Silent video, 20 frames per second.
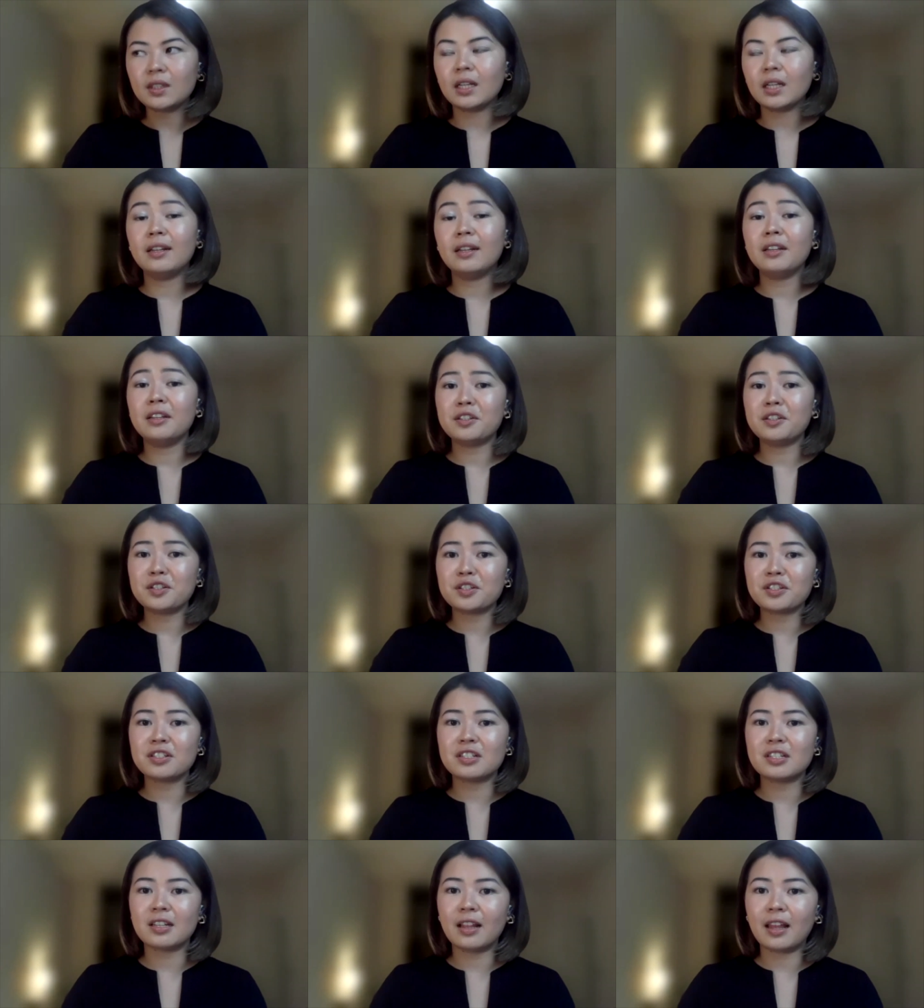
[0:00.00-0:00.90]
And in
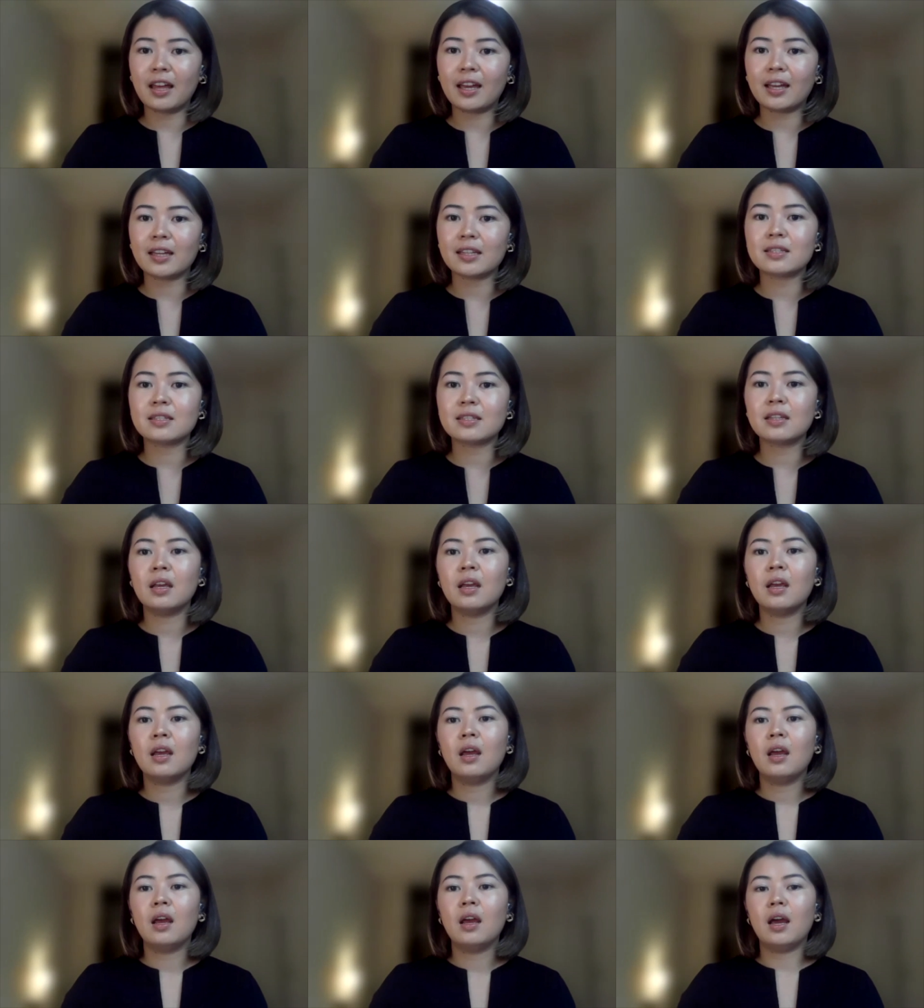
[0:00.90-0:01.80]
addition to that,
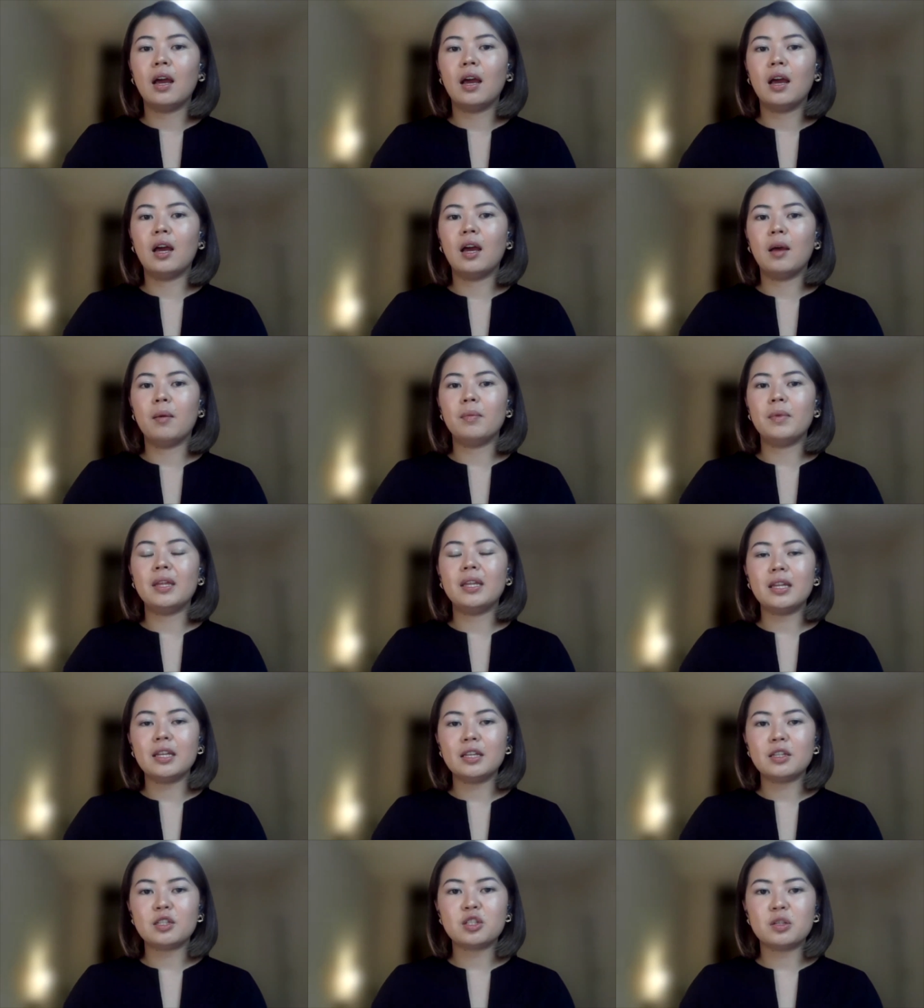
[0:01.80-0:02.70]
um, it
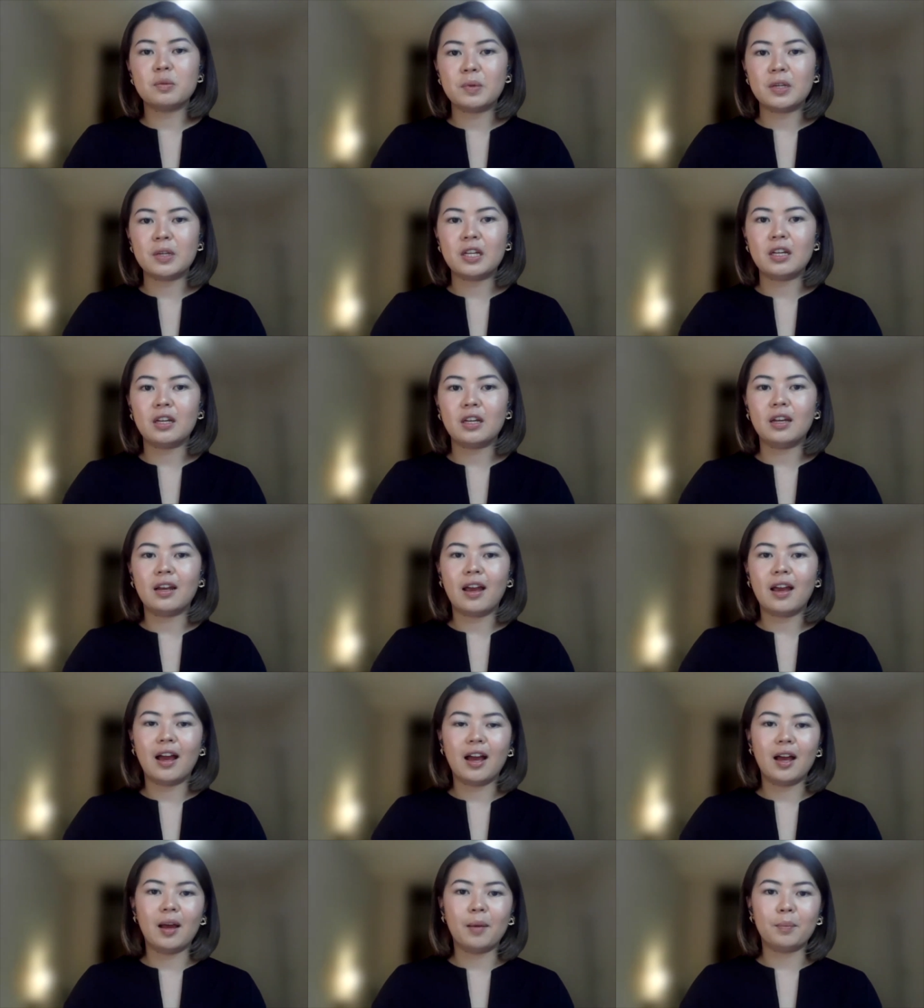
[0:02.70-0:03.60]
needs to be
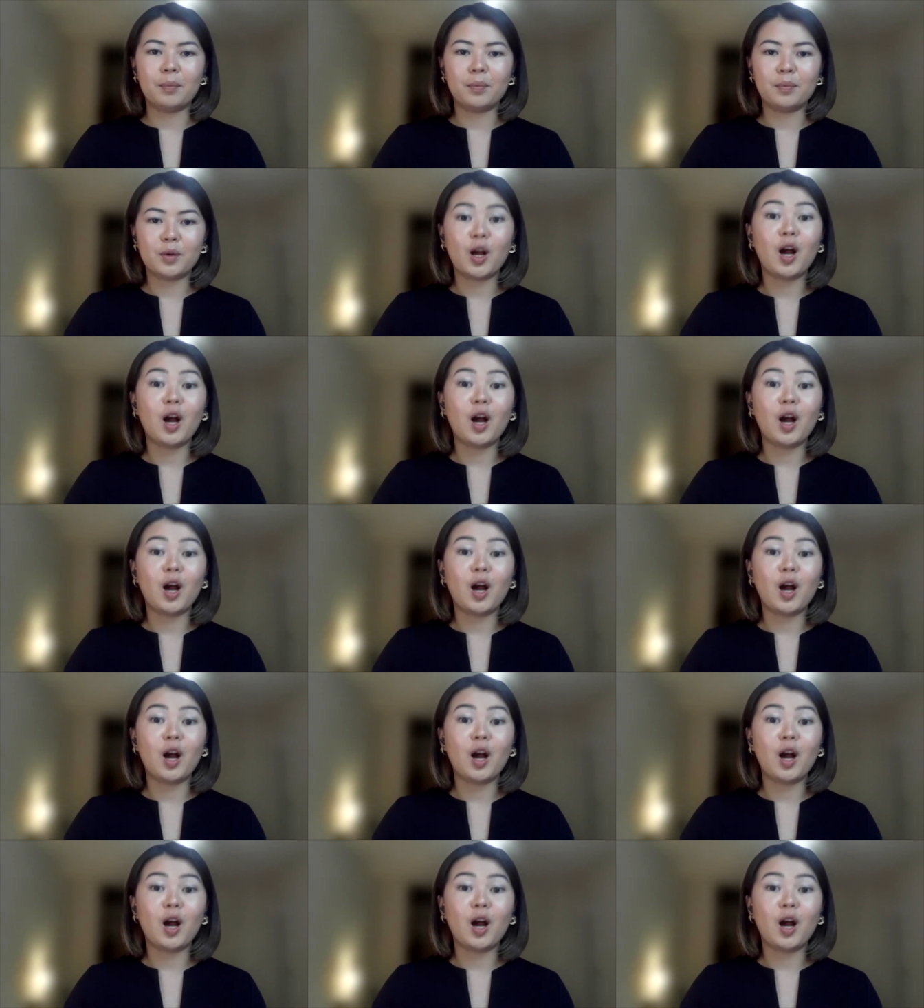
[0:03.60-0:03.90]
um,